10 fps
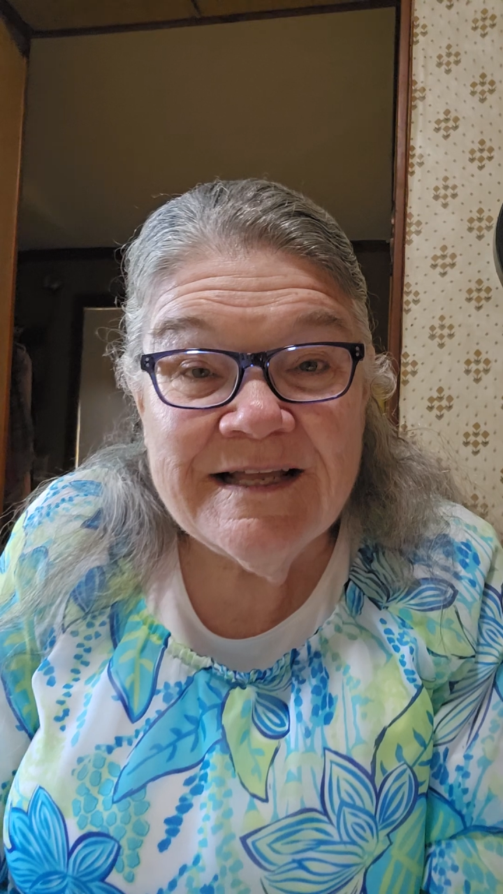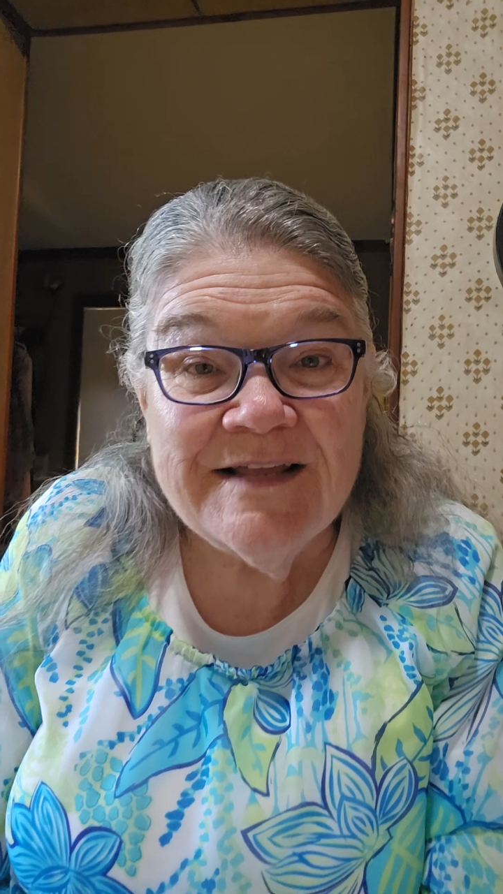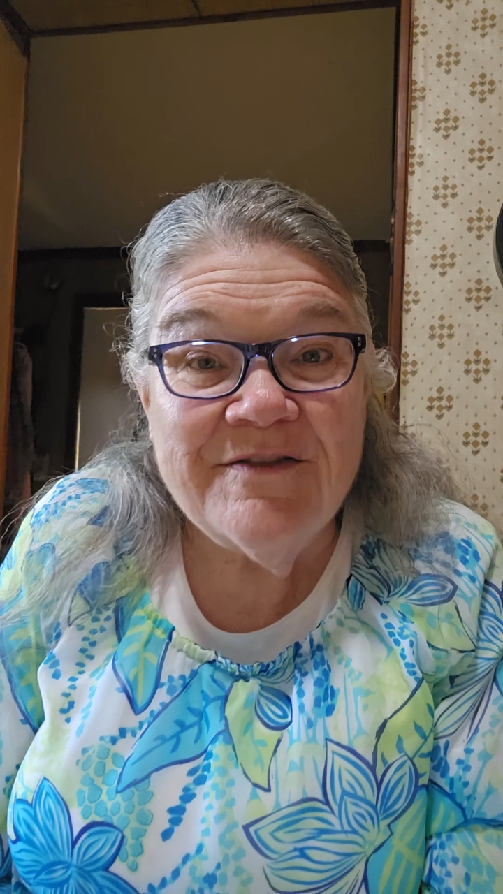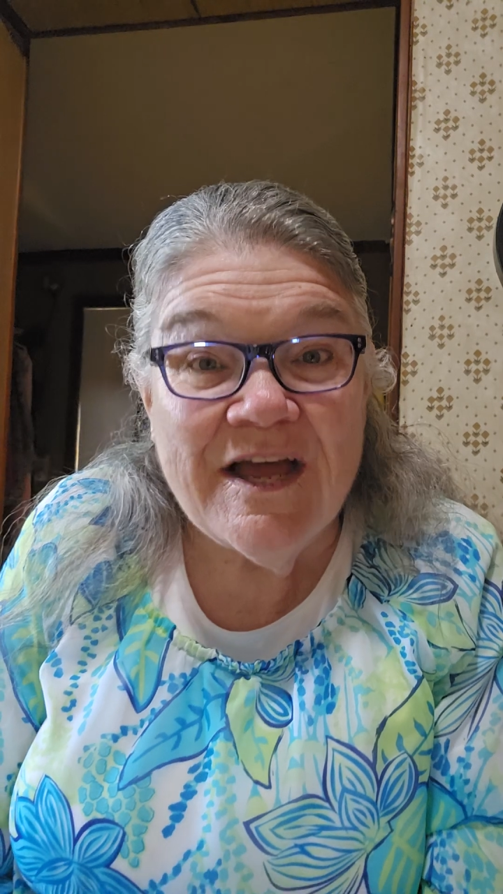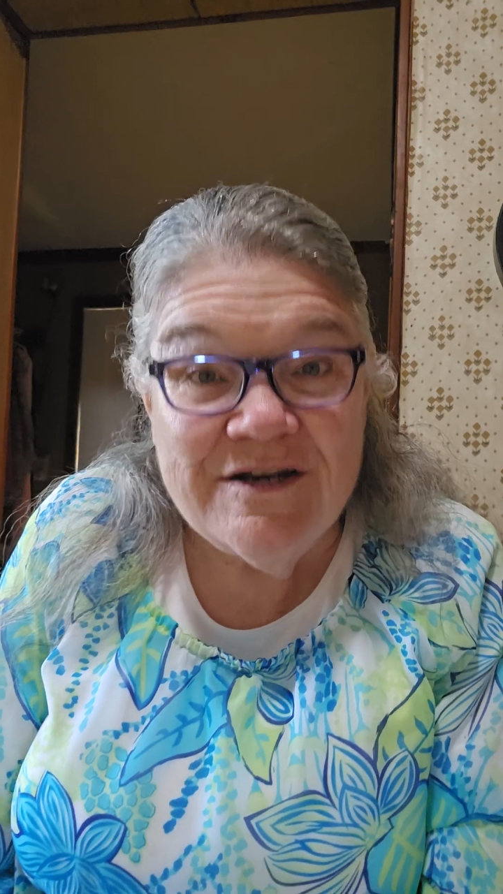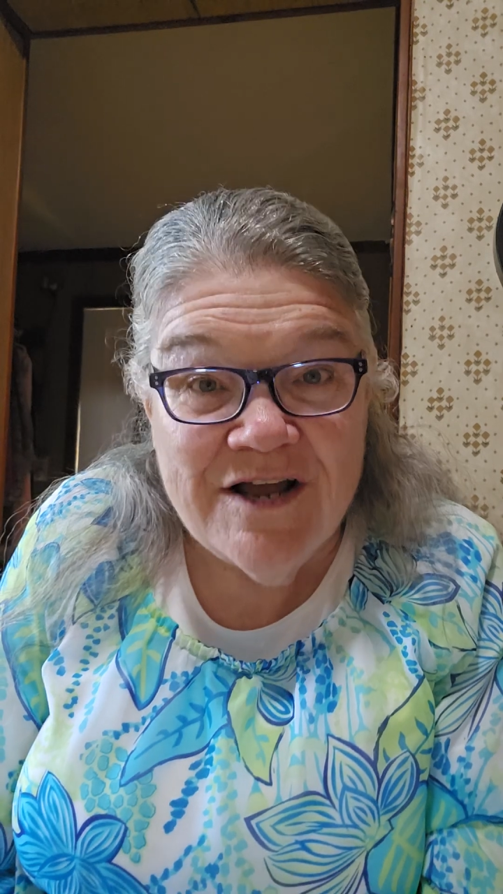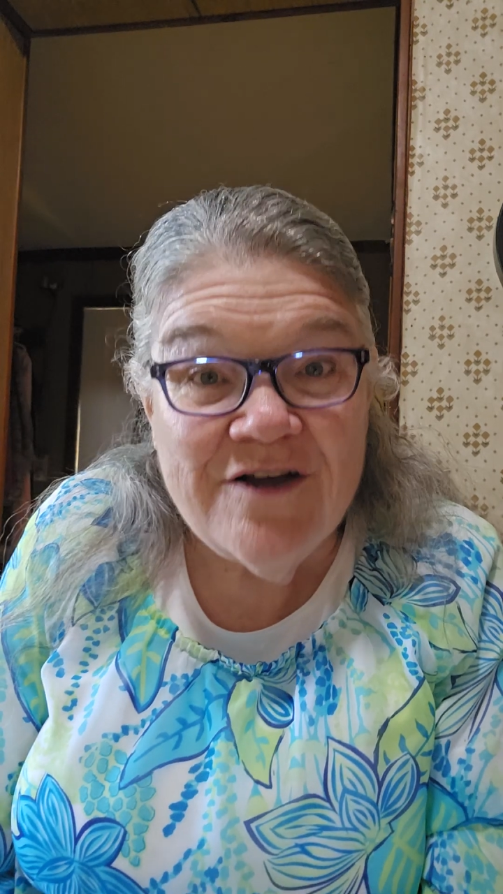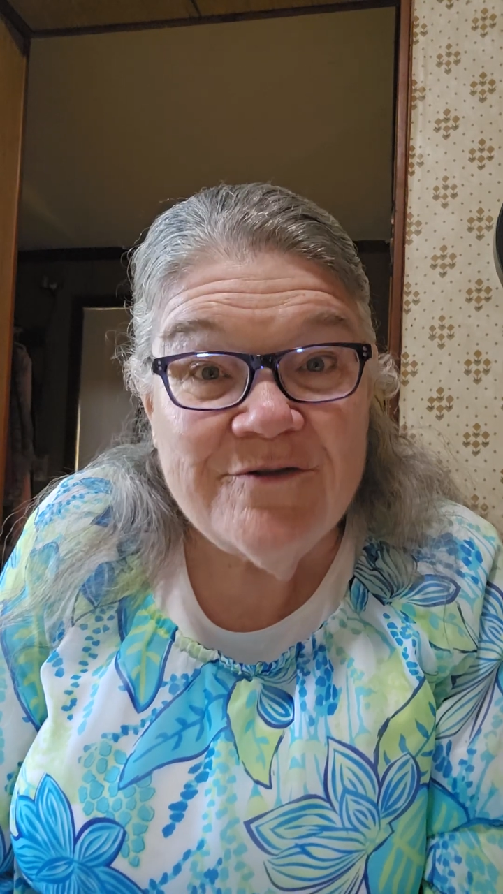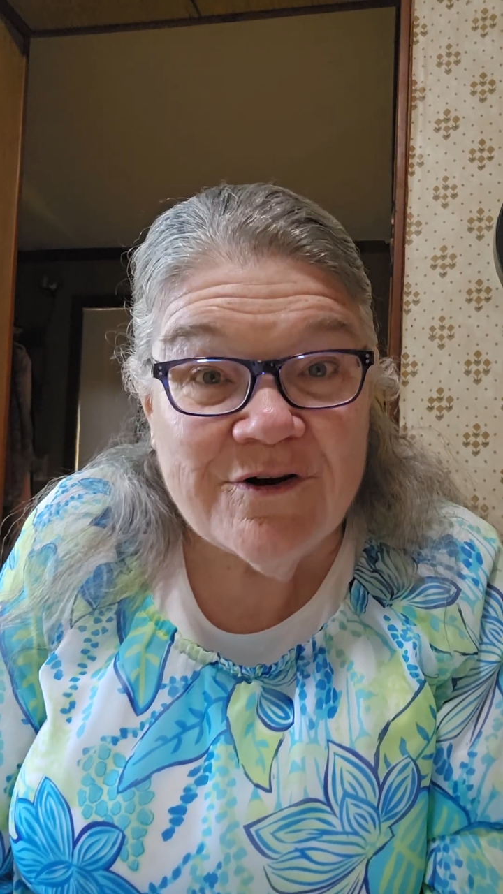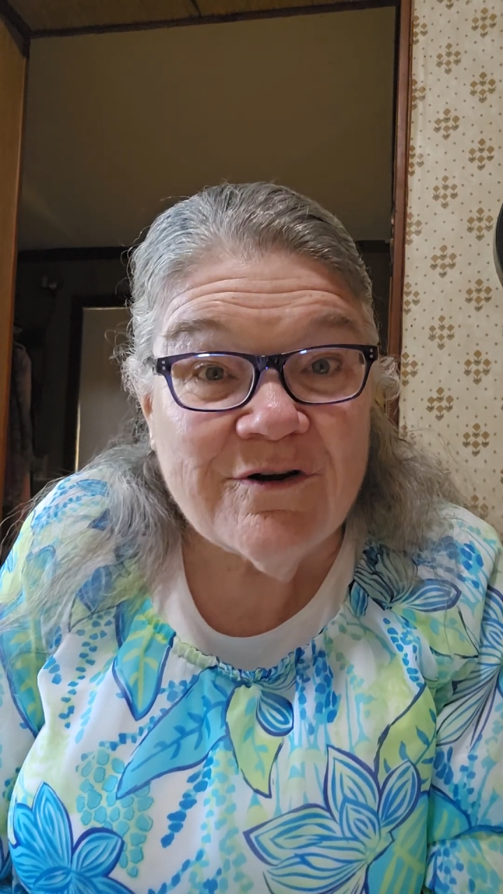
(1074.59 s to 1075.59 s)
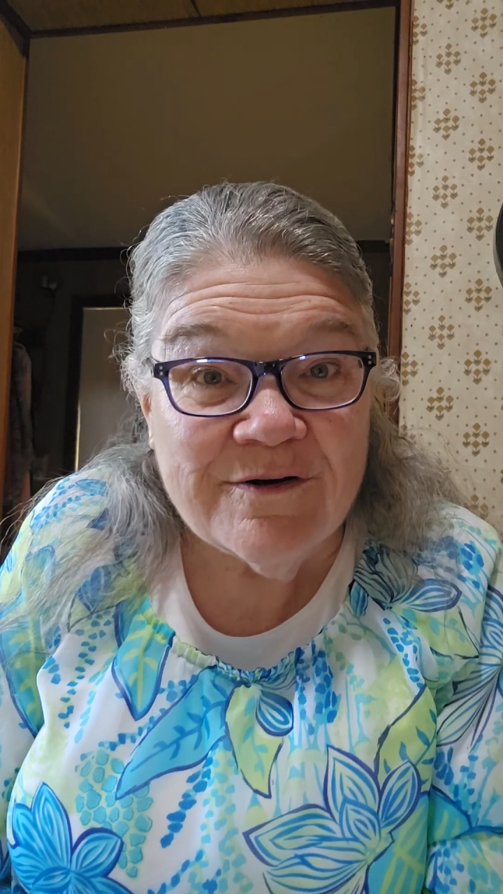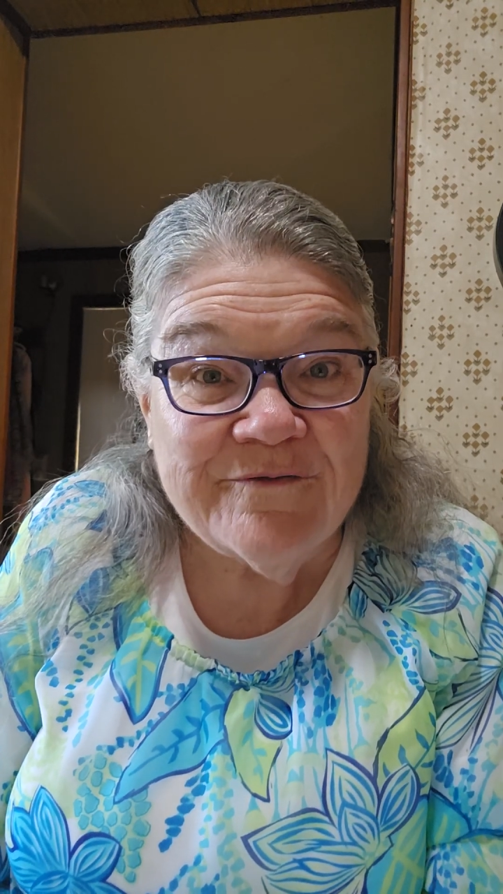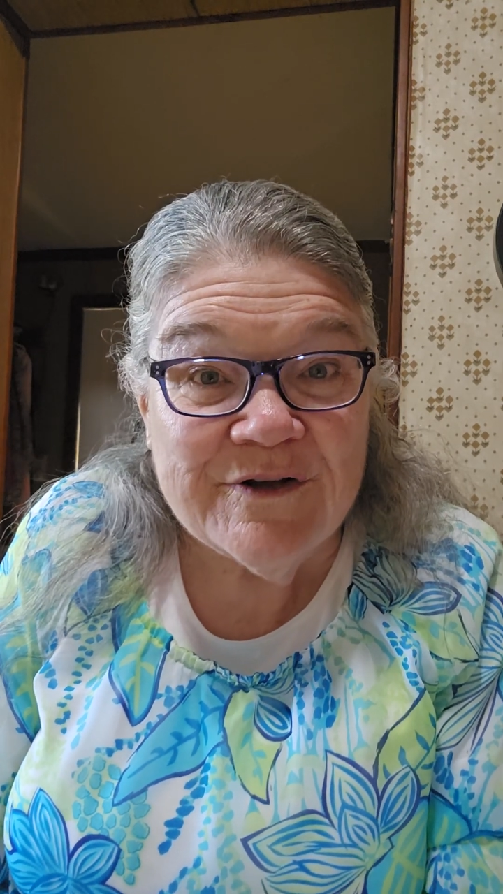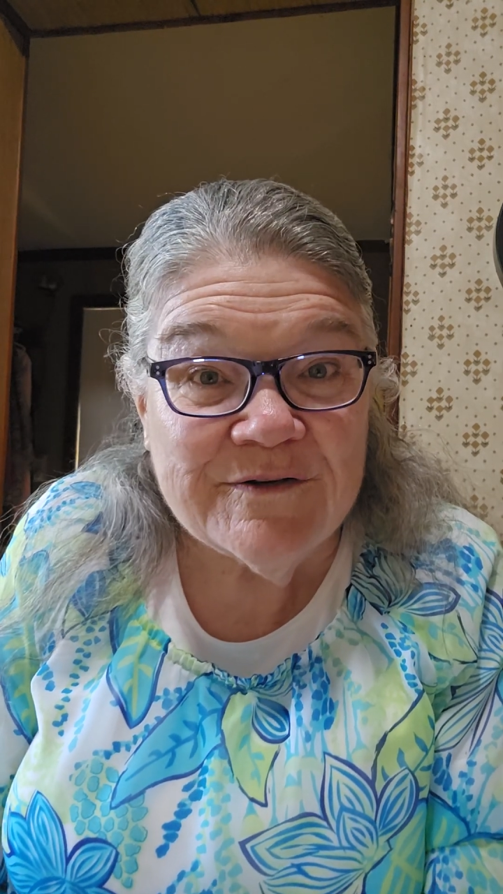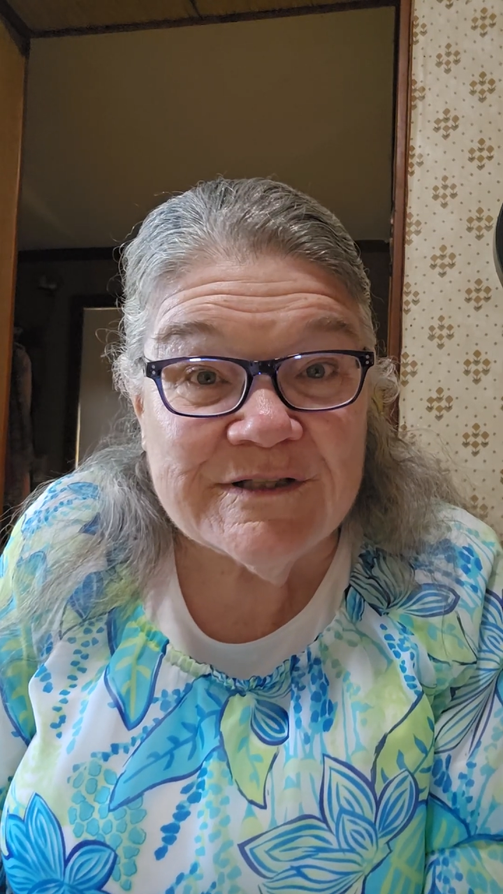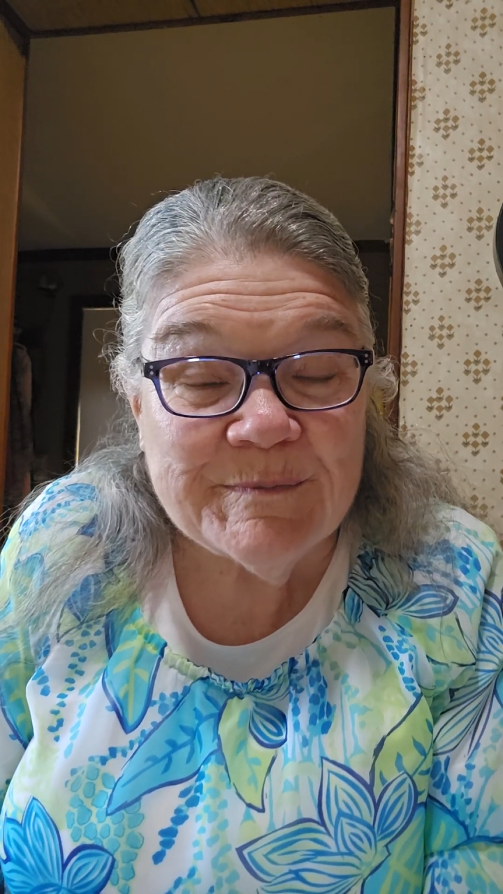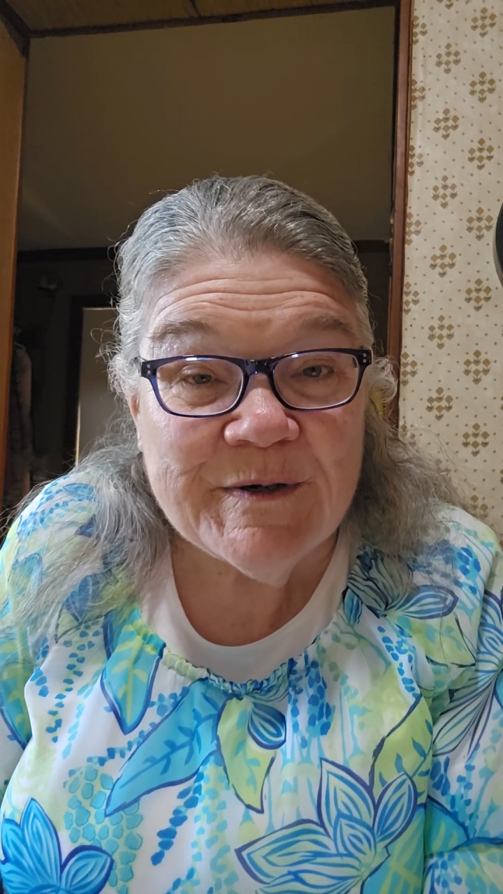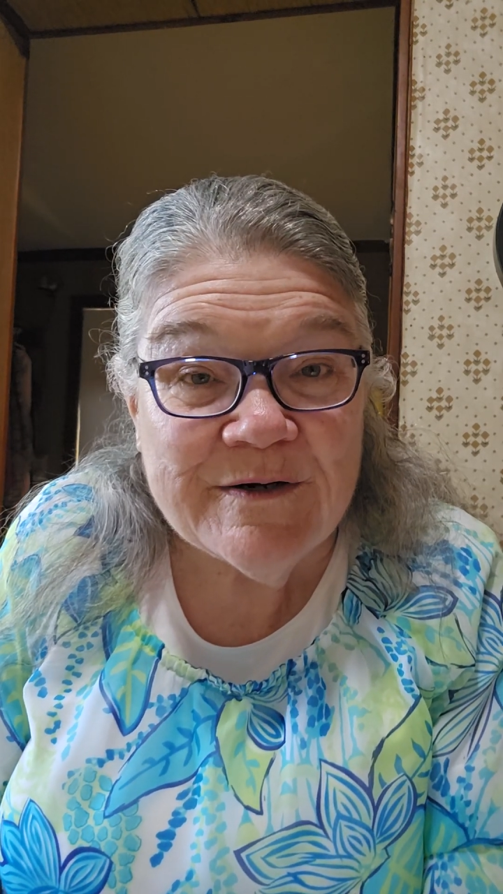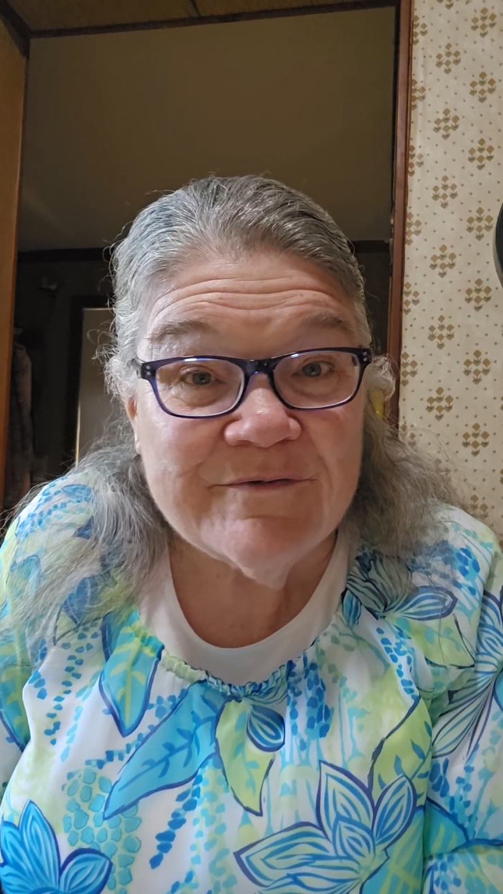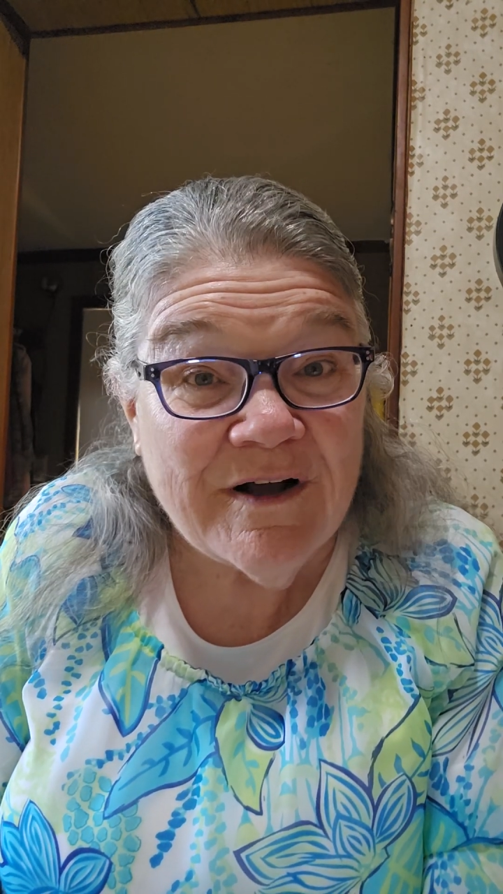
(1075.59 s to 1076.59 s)
And they know they're going to feel the
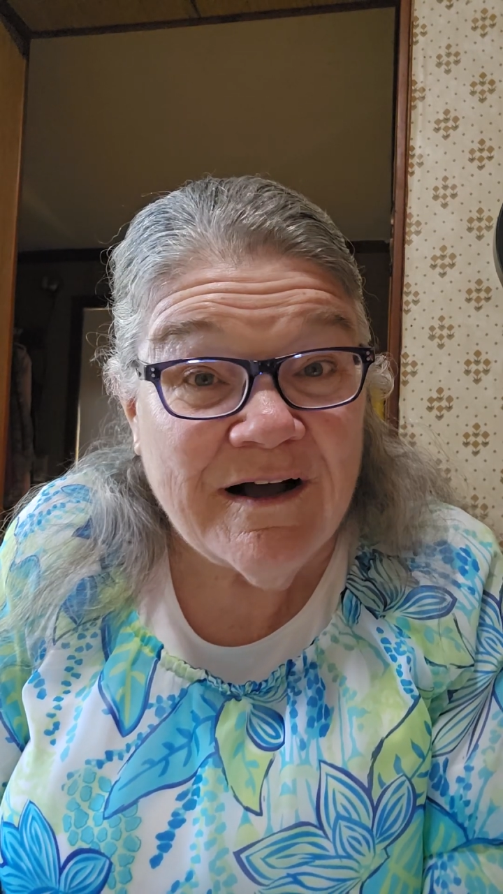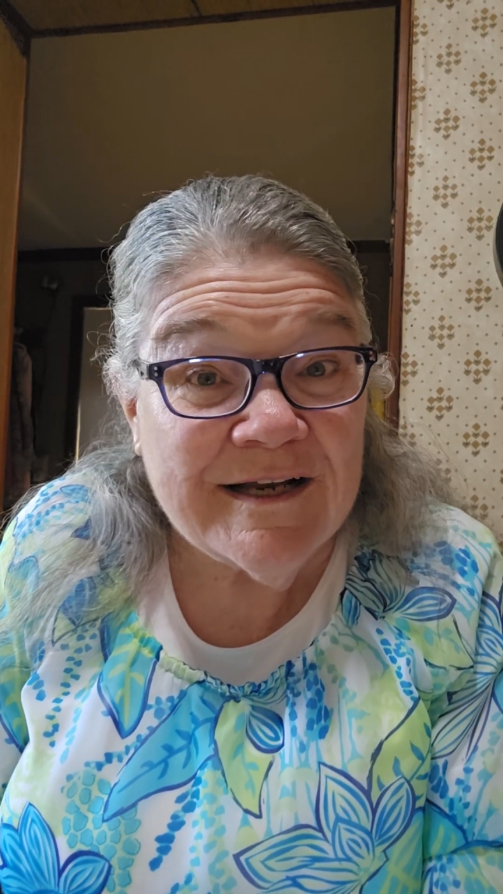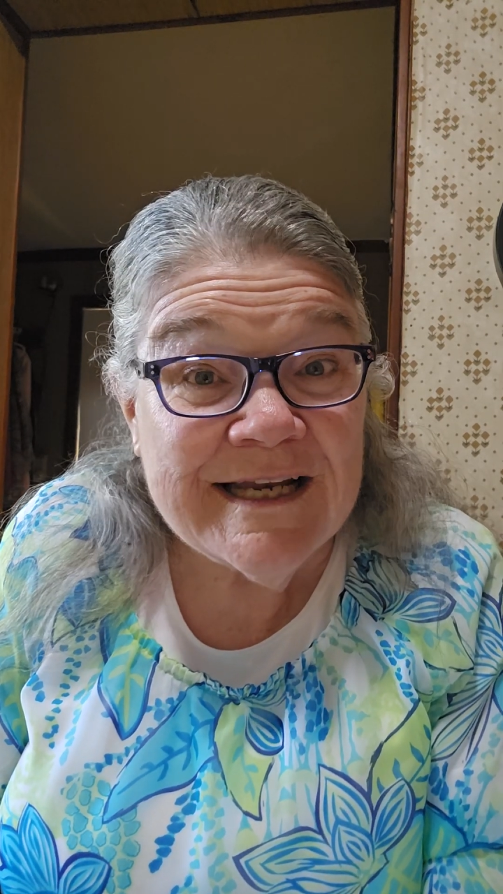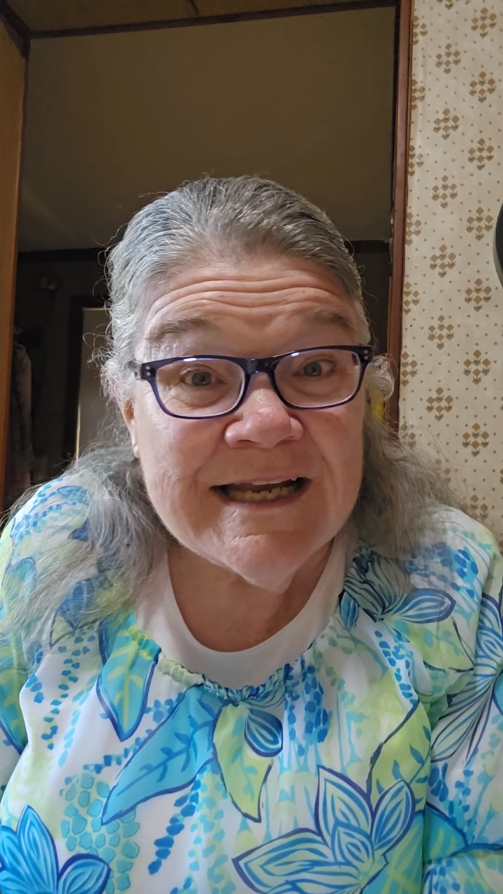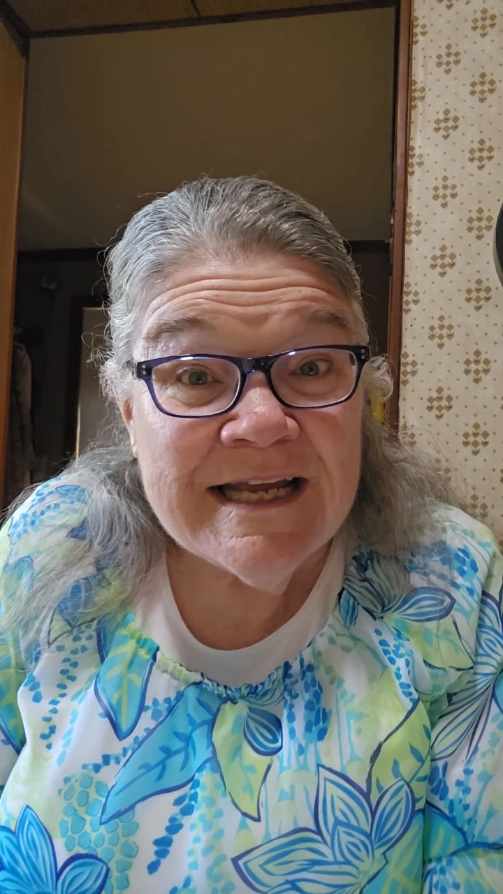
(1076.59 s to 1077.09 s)
Spirit of God